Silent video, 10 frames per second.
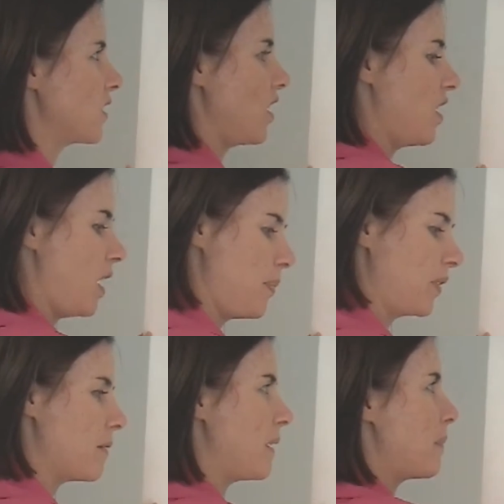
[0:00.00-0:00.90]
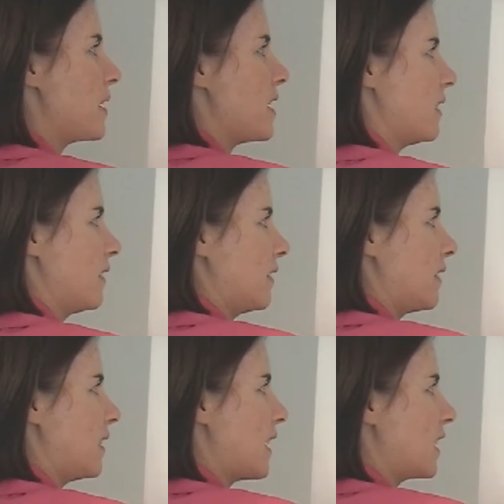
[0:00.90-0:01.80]
So I put them up here,
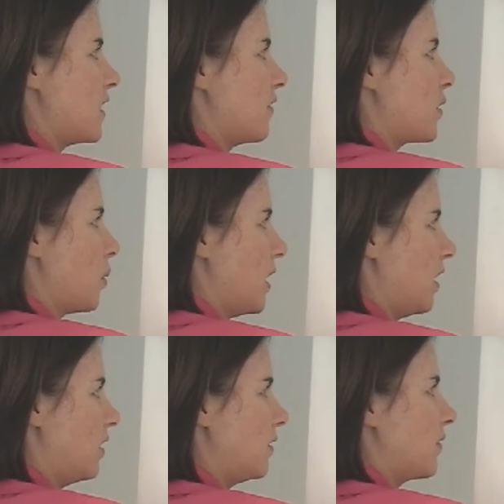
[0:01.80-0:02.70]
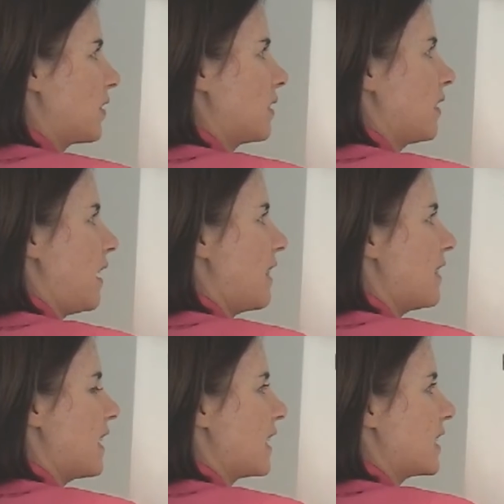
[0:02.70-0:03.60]
the negative 12 and
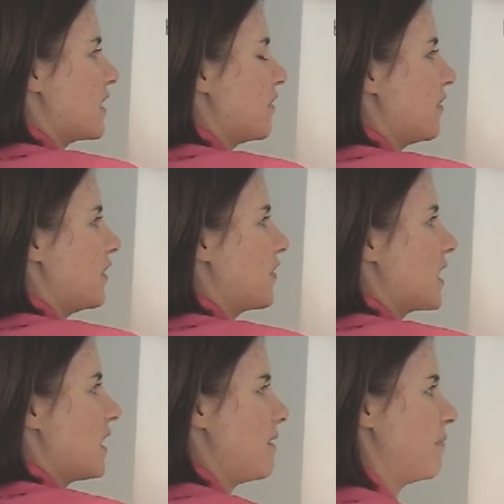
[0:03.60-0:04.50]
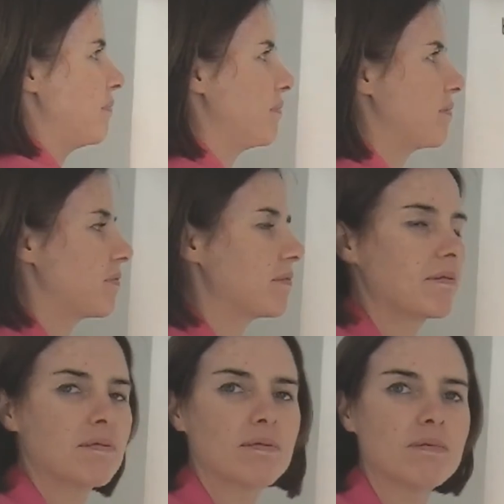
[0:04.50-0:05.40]
the negative 15.
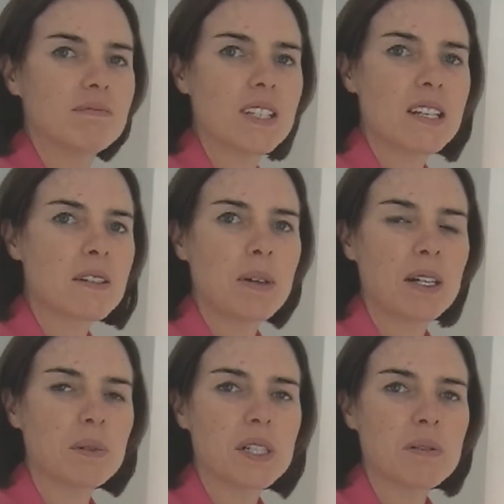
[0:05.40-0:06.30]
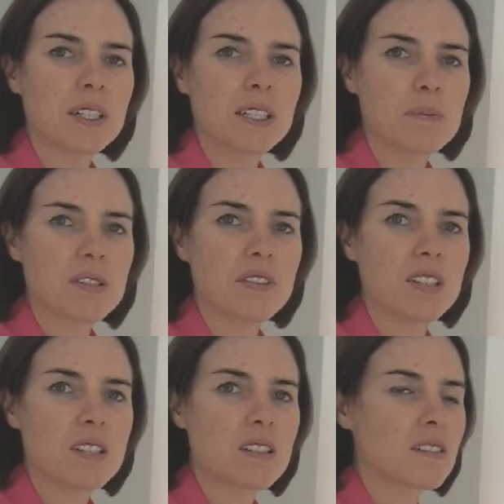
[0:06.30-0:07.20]
It doesn't matter which one comes
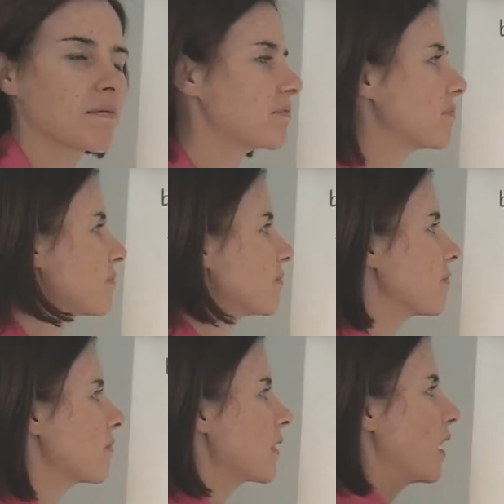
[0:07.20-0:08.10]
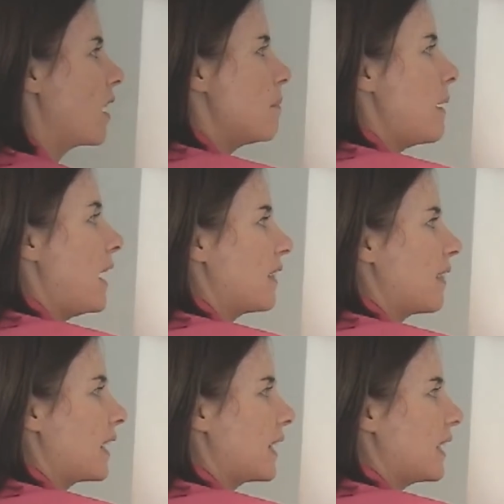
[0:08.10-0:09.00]
first, but
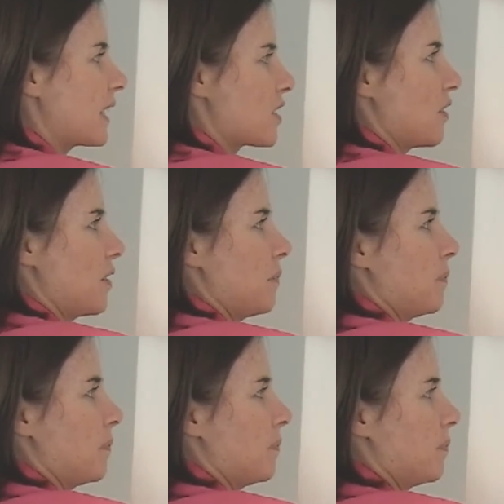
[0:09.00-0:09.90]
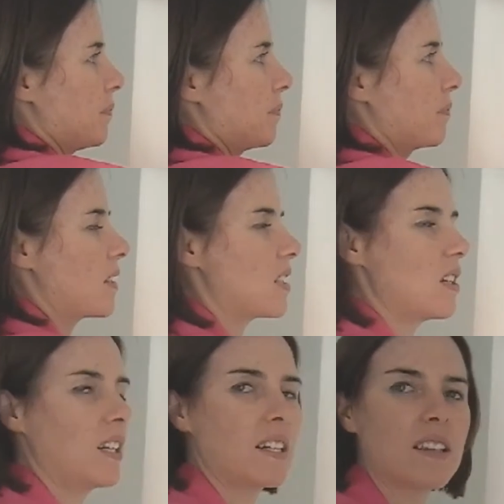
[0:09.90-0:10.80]
they get an X on them.
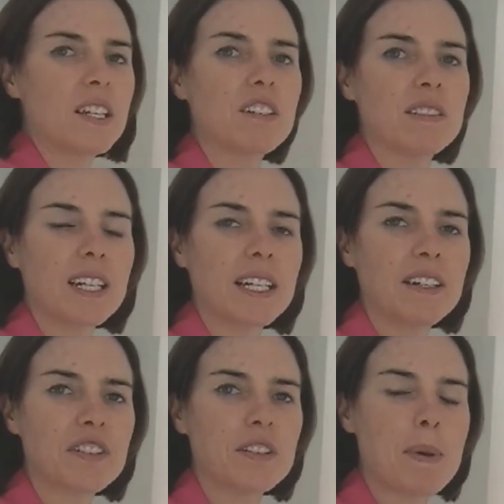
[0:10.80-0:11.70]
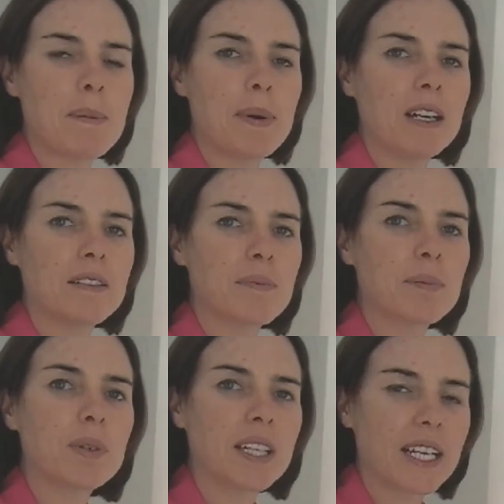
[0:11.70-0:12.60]
It's the only thing you really have to remember.
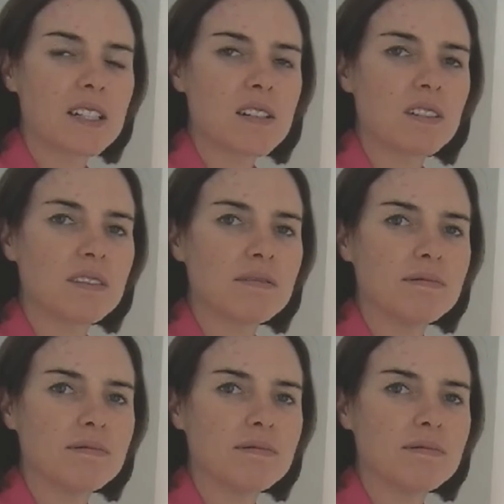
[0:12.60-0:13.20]
Put an X on.